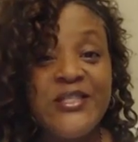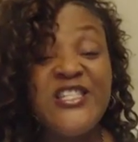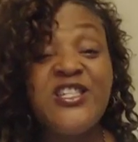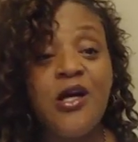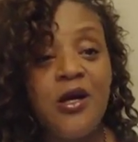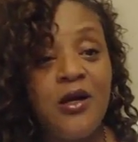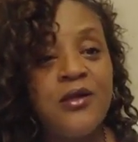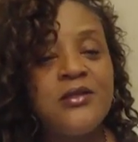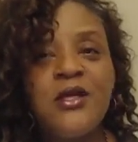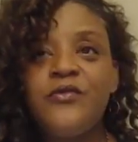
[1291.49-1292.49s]
his car
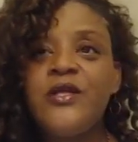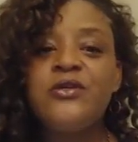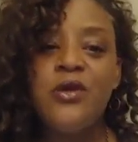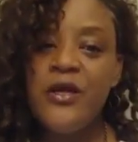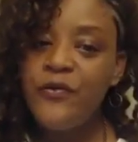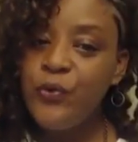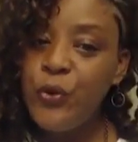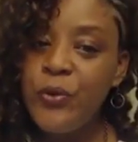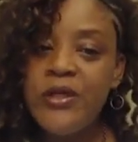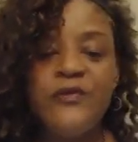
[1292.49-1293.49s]
is everything, he's going to have a new
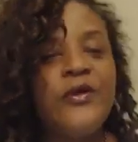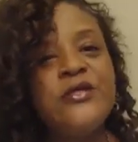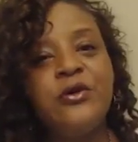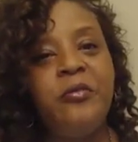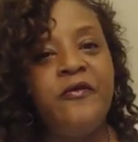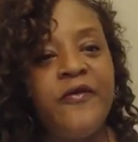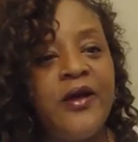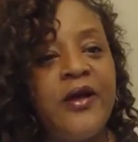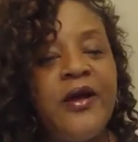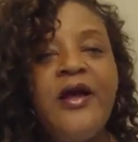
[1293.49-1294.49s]
one and everything's going to be
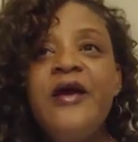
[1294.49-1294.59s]
fine.